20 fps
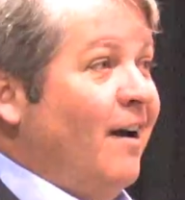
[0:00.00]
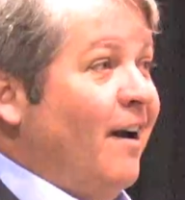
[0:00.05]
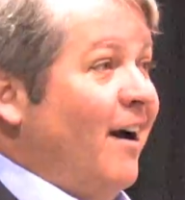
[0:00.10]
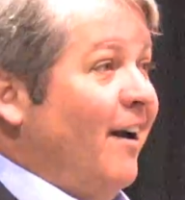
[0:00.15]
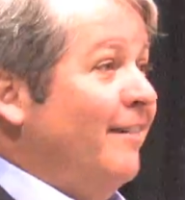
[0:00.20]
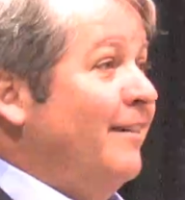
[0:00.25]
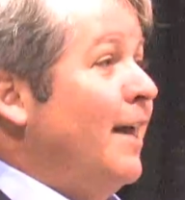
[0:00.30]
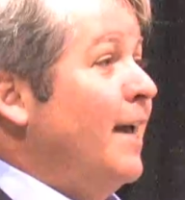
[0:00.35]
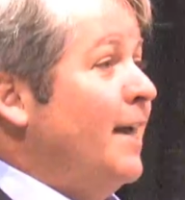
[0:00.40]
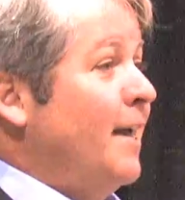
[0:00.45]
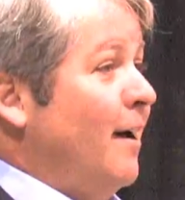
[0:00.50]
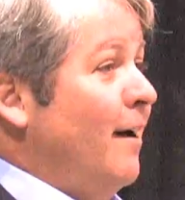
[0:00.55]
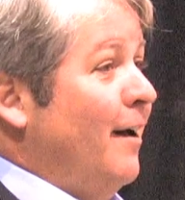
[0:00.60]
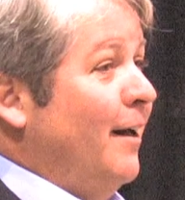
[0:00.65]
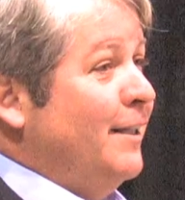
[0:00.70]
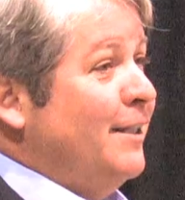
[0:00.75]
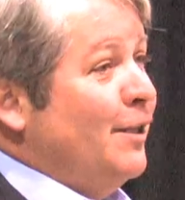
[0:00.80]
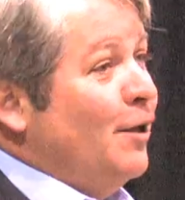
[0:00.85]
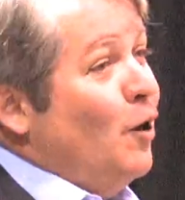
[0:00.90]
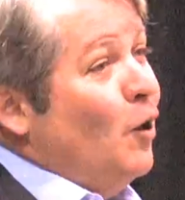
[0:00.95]
Unlike
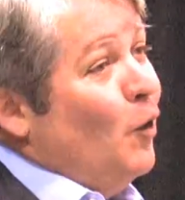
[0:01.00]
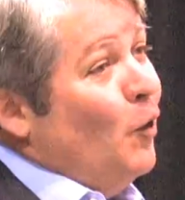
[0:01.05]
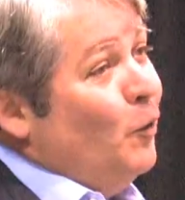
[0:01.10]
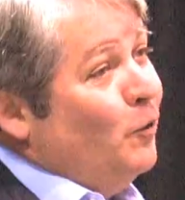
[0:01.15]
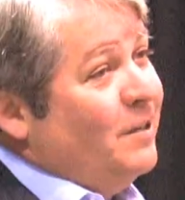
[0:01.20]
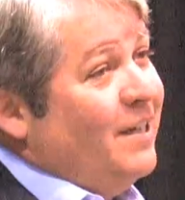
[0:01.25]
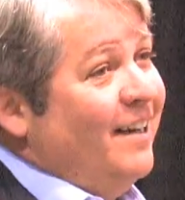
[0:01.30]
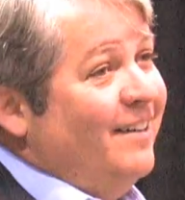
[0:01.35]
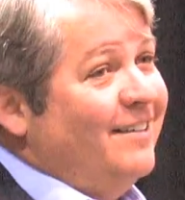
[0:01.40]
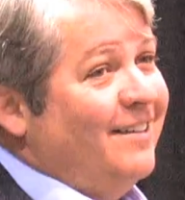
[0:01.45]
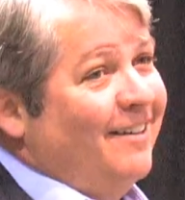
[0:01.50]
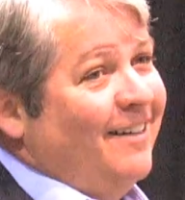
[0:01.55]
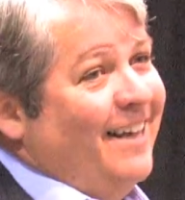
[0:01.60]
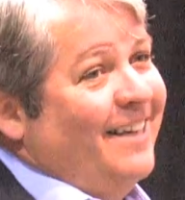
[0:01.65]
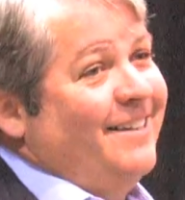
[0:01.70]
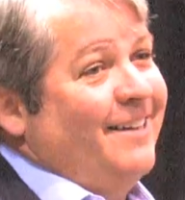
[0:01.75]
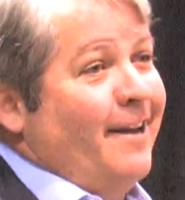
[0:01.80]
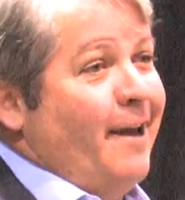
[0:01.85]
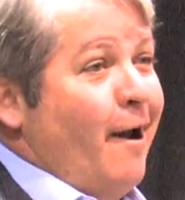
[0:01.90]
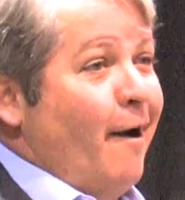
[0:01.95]
us, who tend to
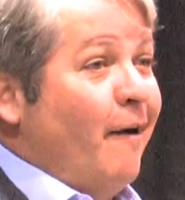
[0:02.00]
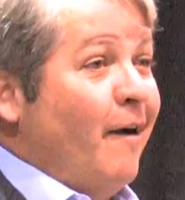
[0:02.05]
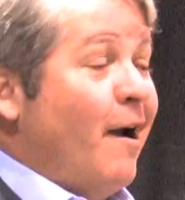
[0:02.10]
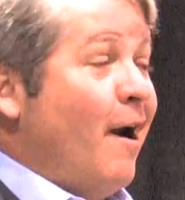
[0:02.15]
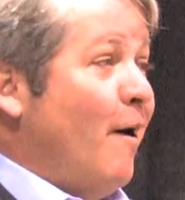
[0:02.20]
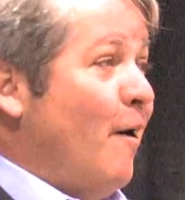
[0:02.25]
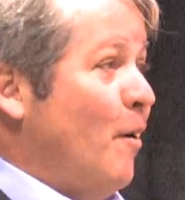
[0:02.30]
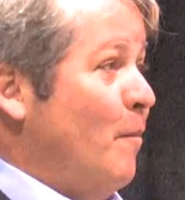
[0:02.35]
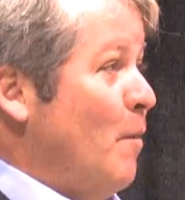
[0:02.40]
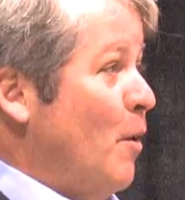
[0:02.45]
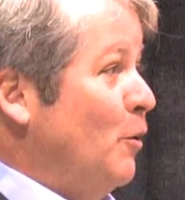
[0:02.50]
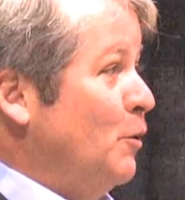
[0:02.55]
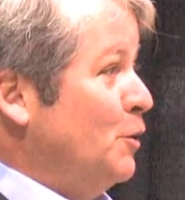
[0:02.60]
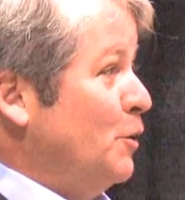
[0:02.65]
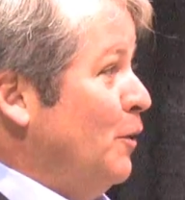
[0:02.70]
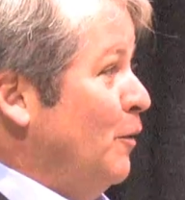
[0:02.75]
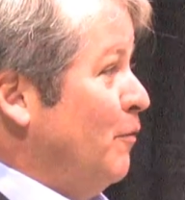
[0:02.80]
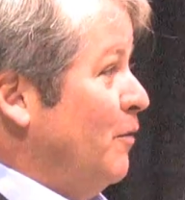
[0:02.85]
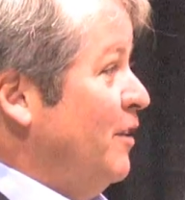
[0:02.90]
like to carry our emotional